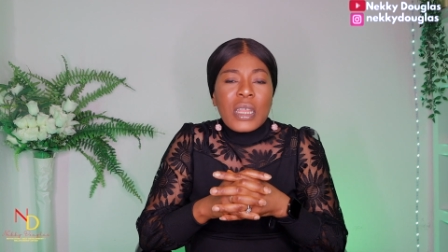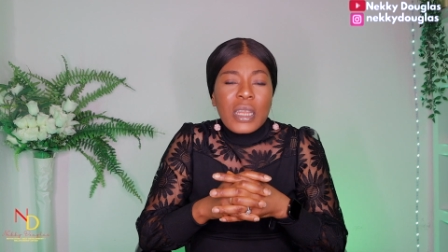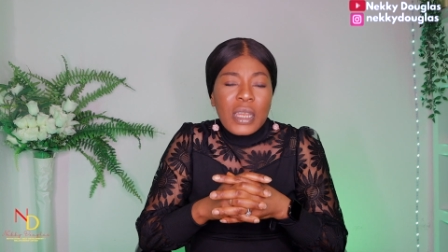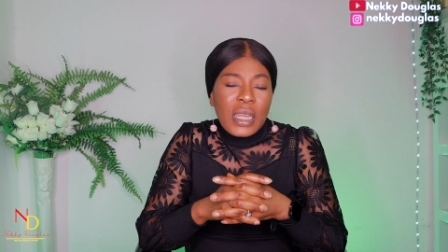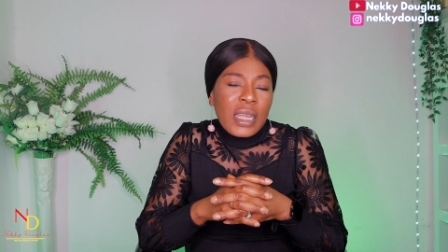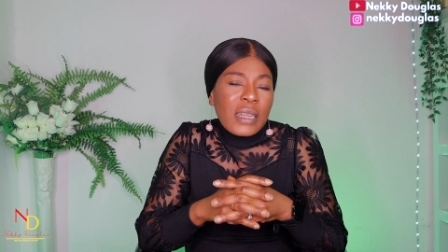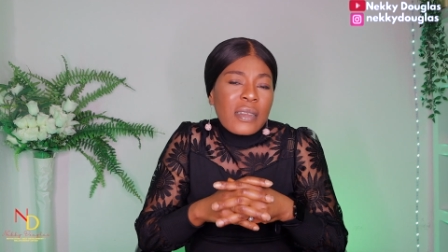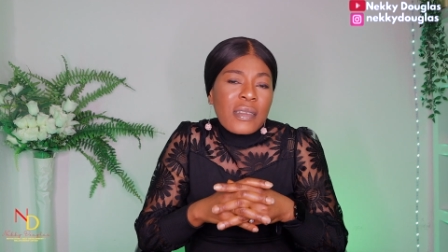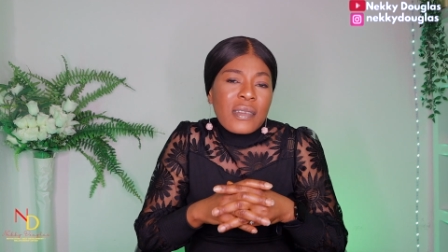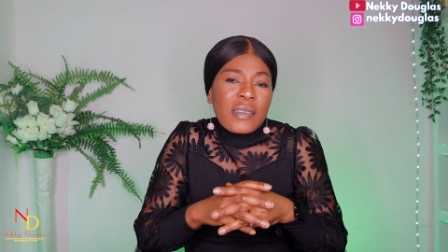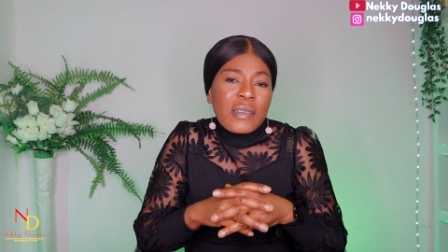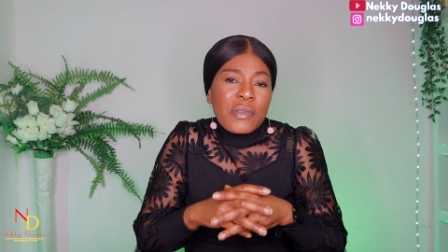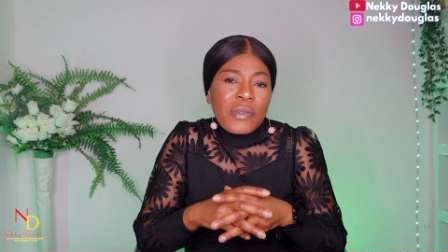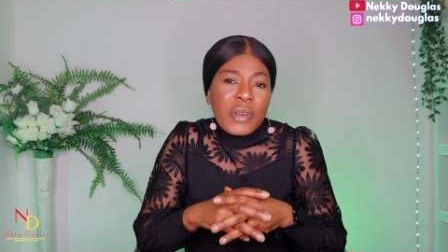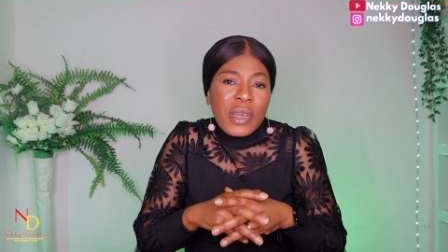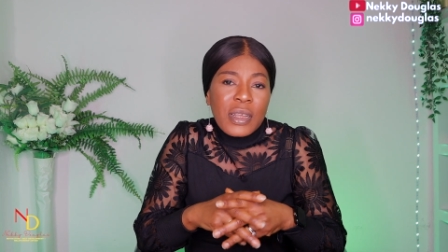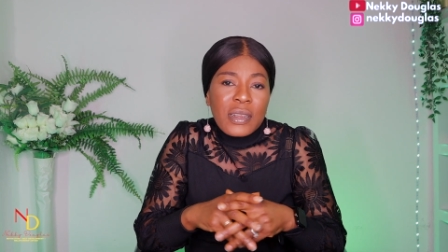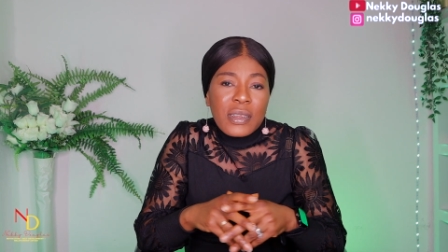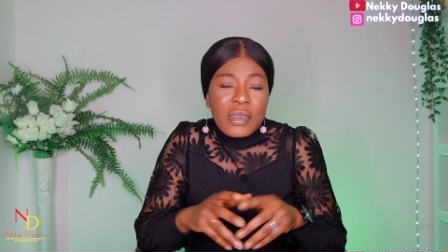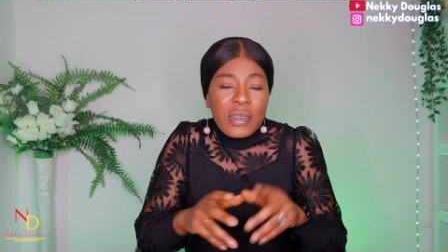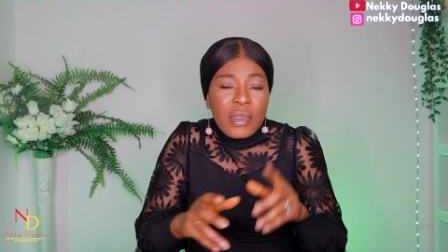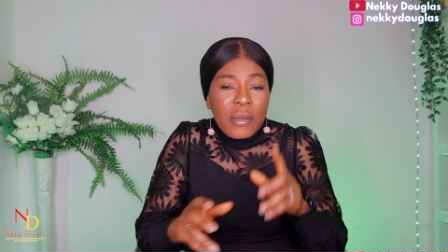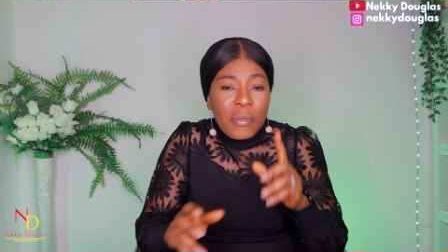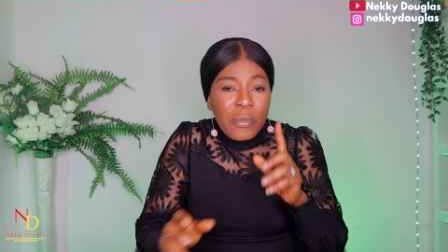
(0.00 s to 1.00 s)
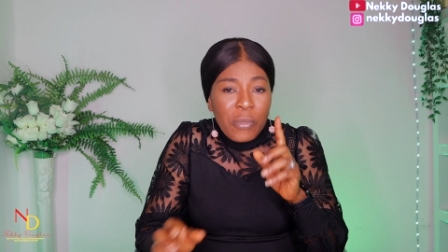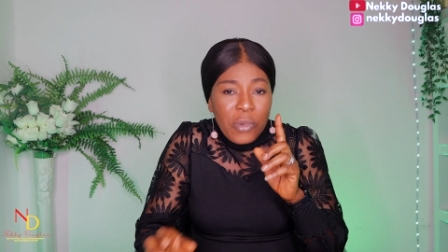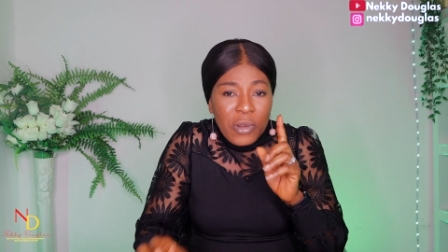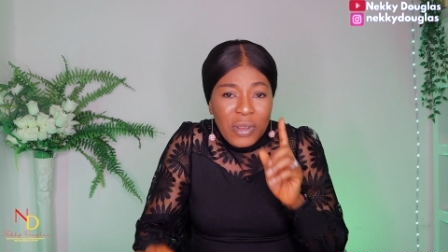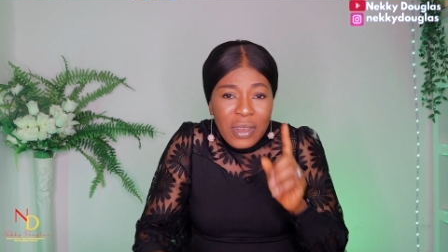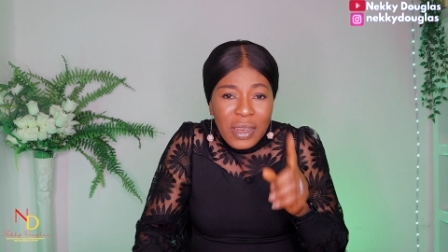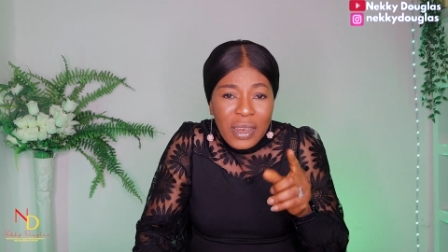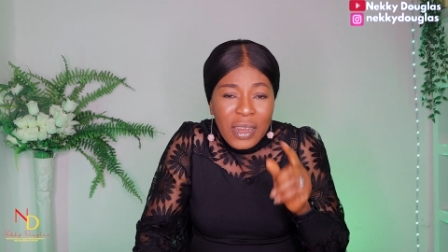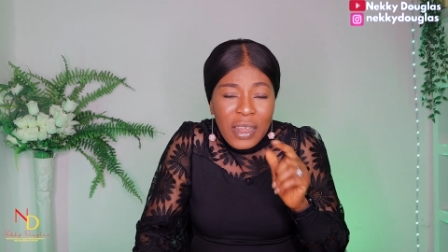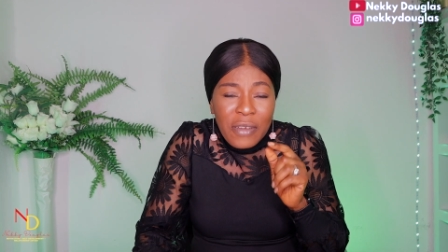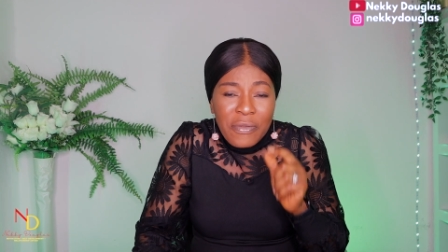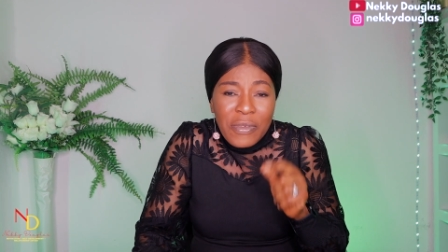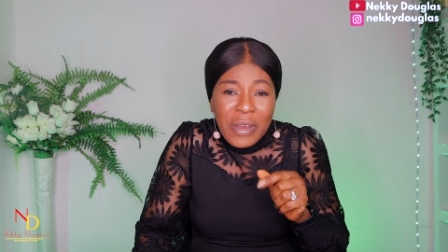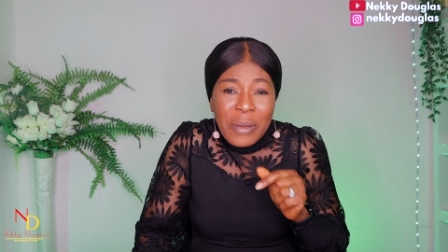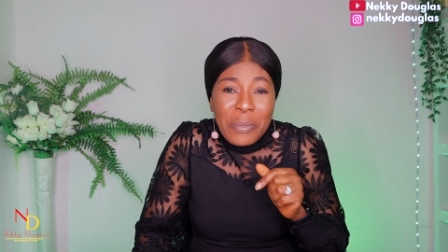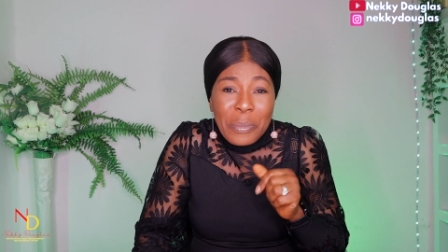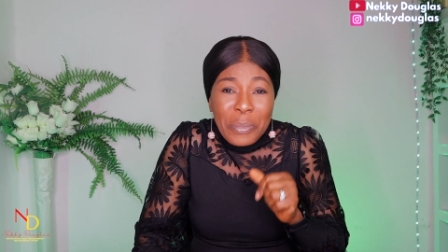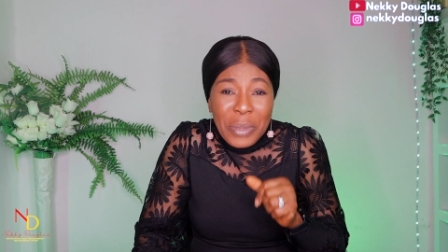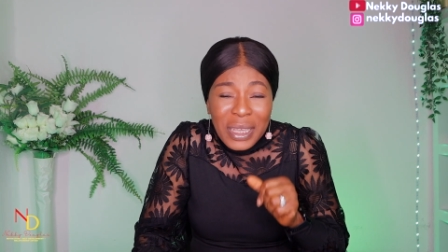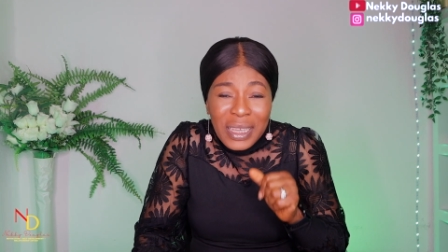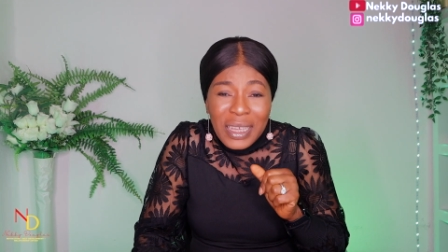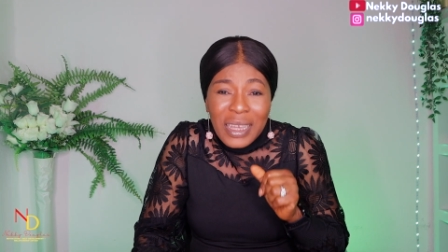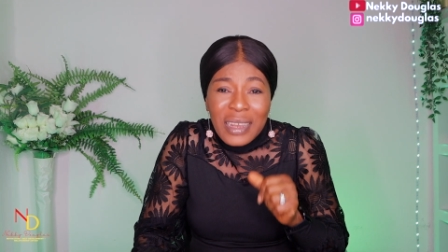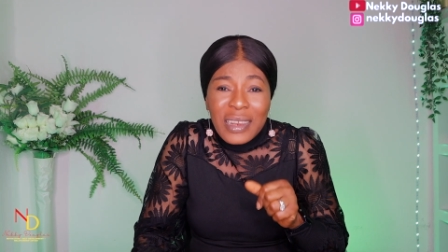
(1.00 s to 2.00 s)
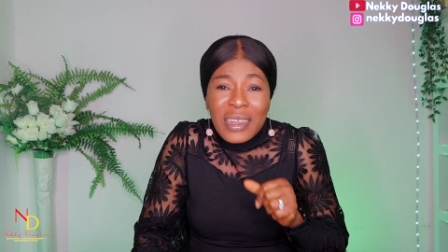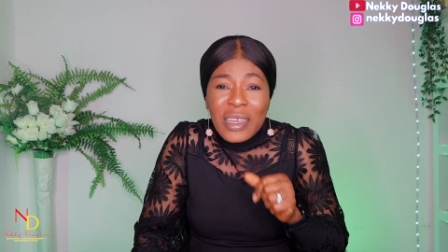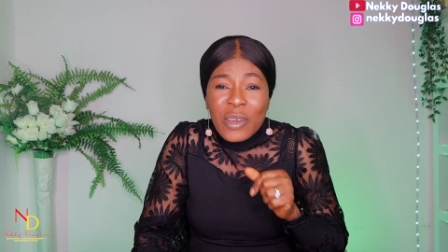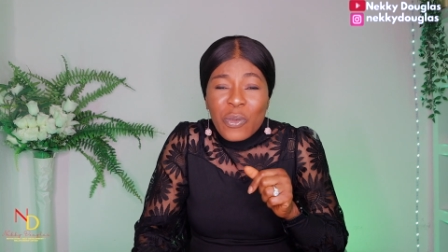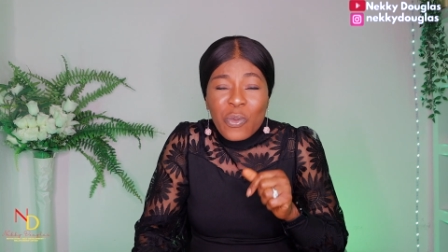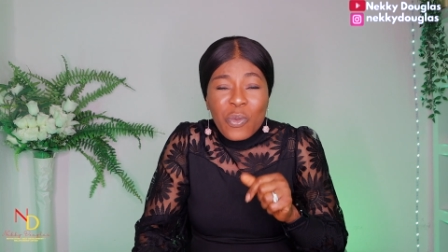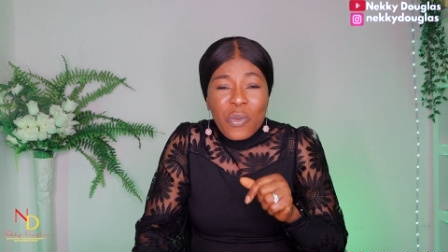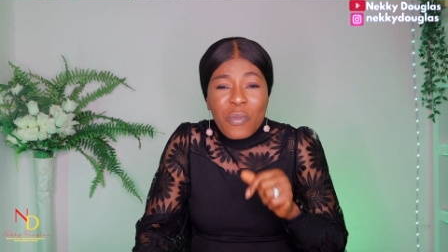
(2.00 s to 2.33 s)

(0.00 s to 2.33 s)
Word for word: that is right but never begging a